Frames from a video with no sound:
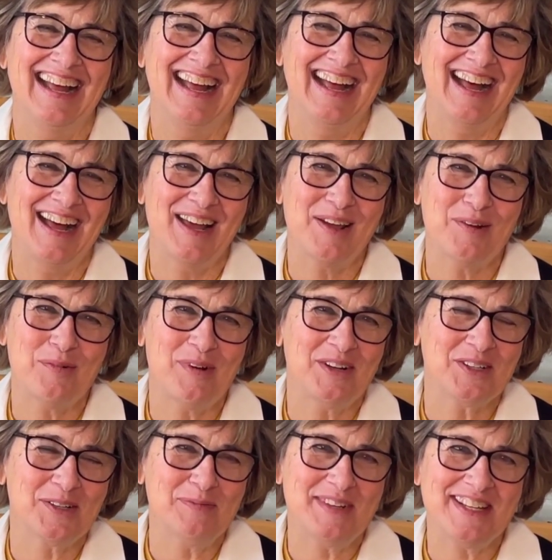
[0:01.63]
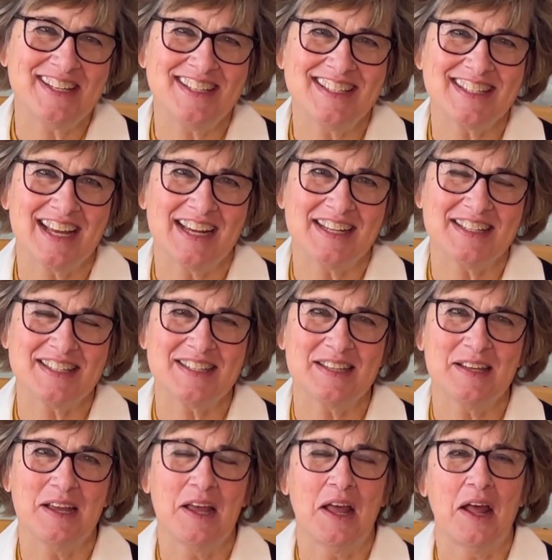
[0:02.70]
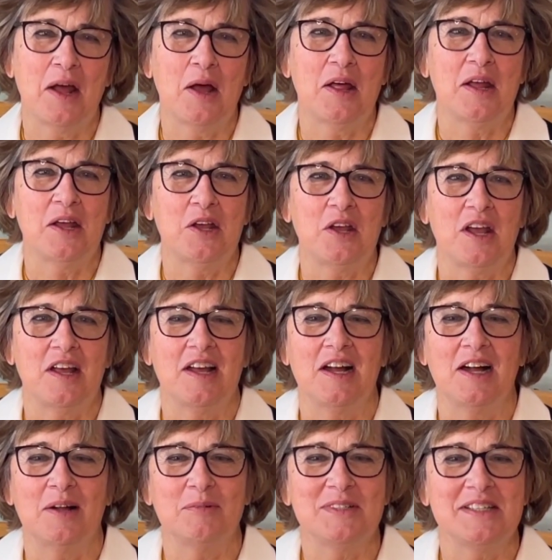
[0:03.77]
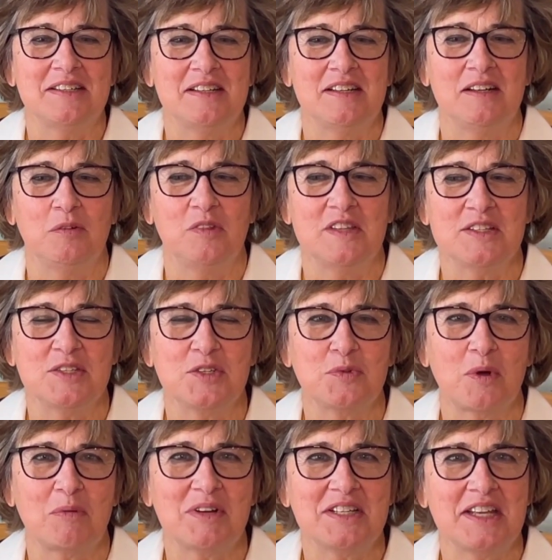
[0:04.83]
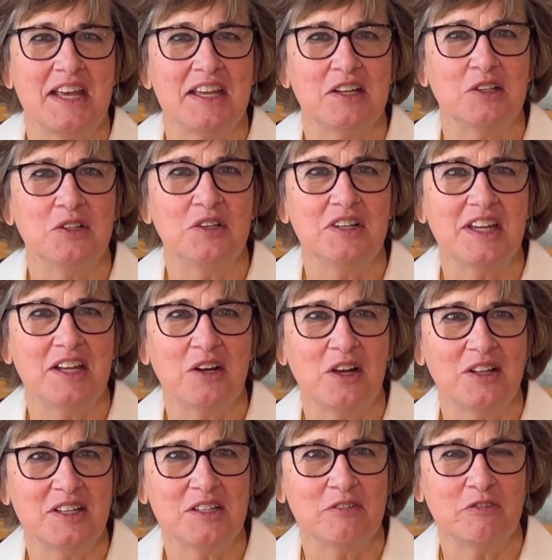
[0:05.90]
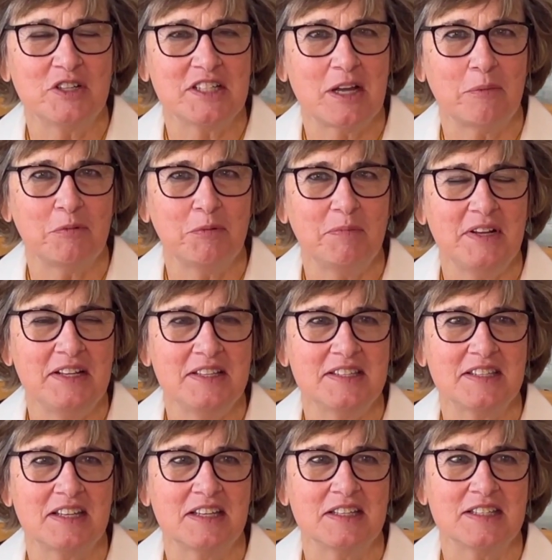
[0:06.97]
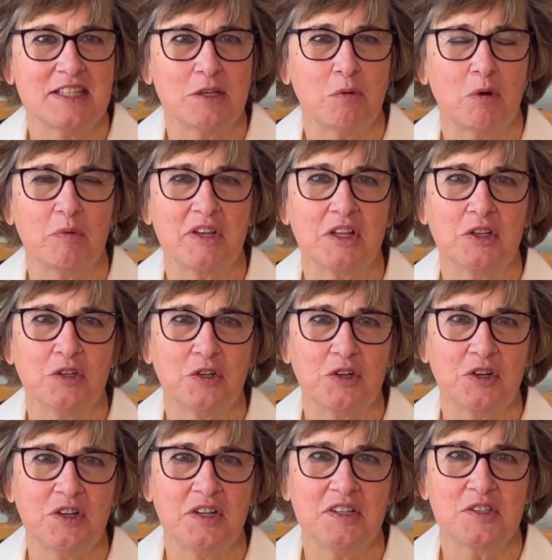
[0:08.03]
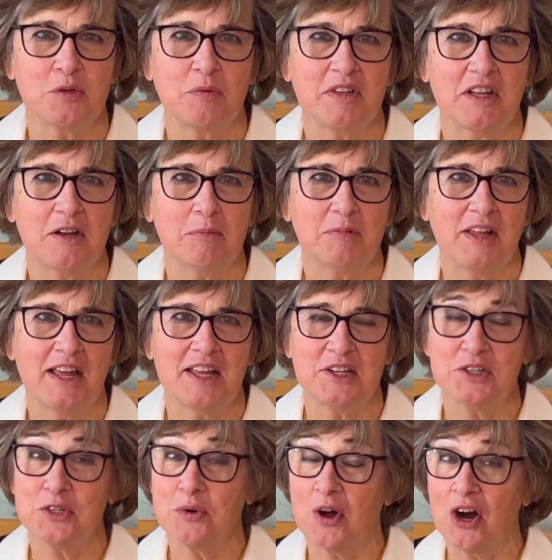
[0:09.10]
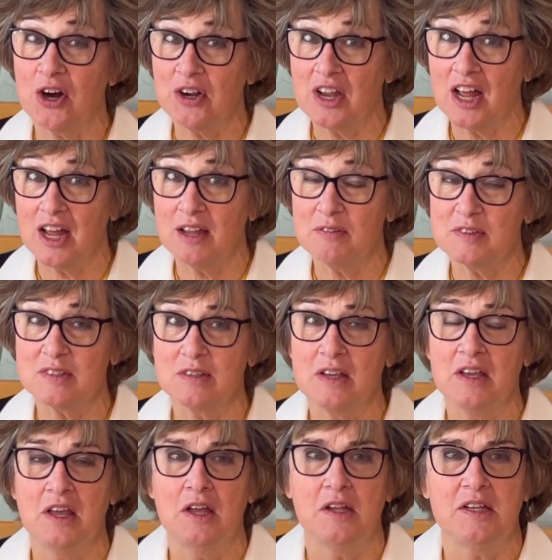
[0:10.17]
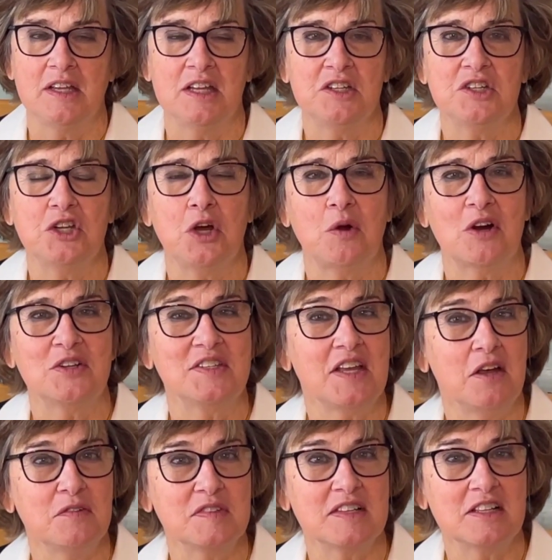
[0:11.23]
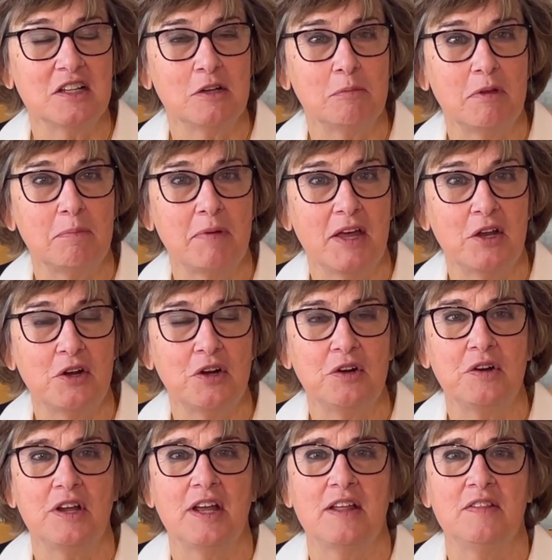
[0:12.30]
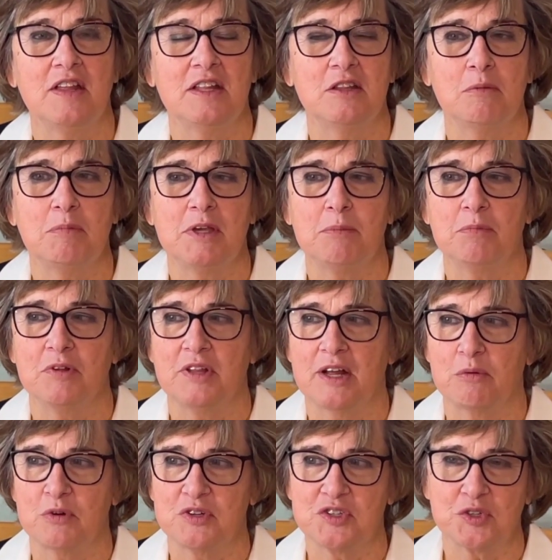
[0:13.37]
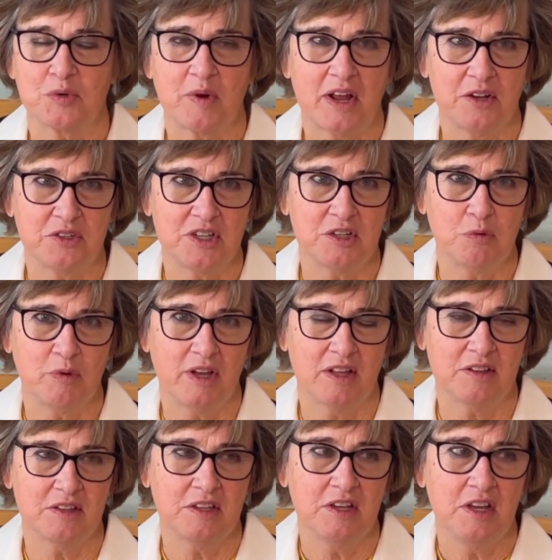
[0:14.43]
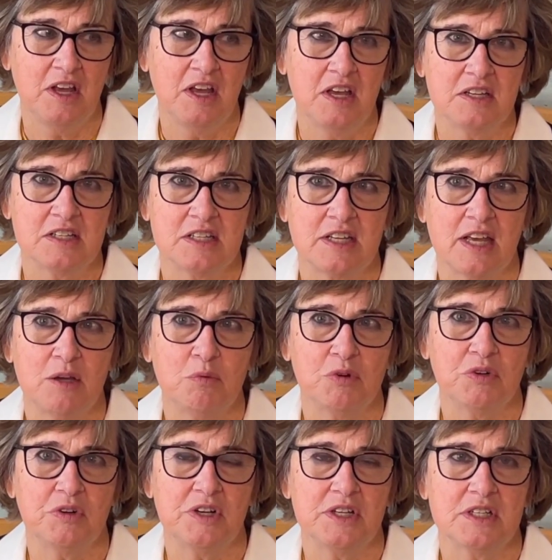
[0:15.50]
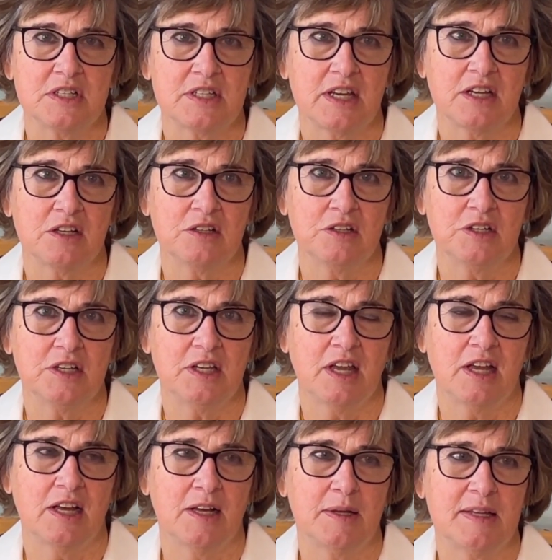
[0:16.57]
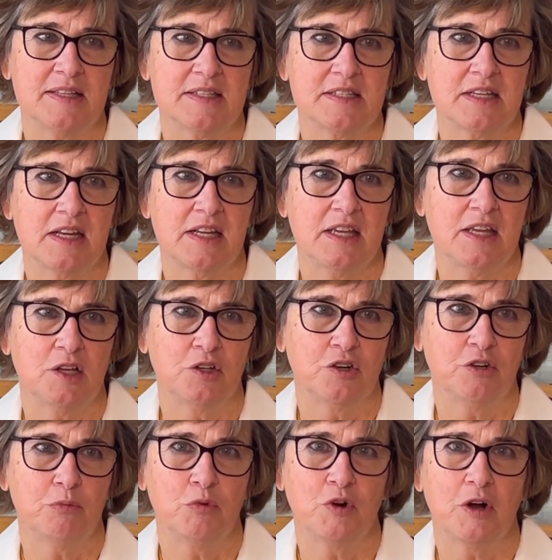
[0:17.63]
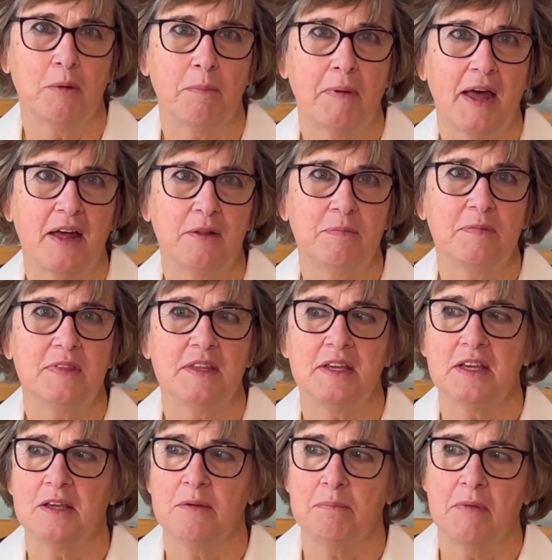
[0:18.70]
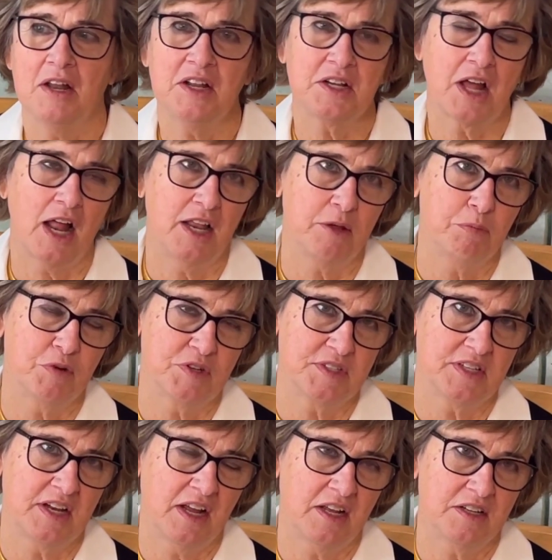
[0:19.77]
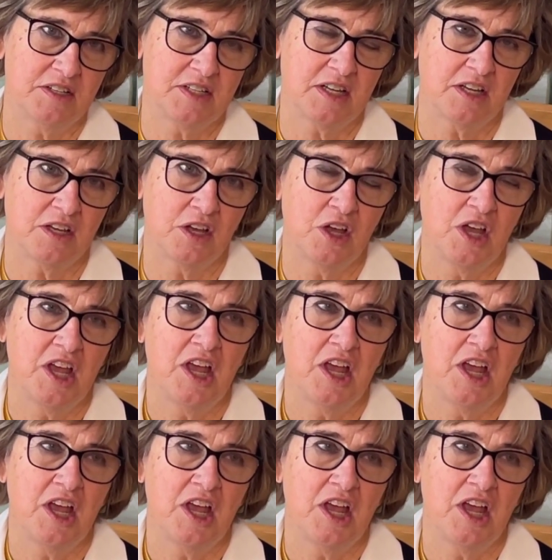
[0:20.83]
Hi, welcome to Insights. Um, this is where we take a look at all the different temperaments and see what we can learn so we can apply it to our lives, get to know ourselves a little bit better, and then the people that we're surrounded with. Today we're going to take a look and study and learn more about the melancholy personality.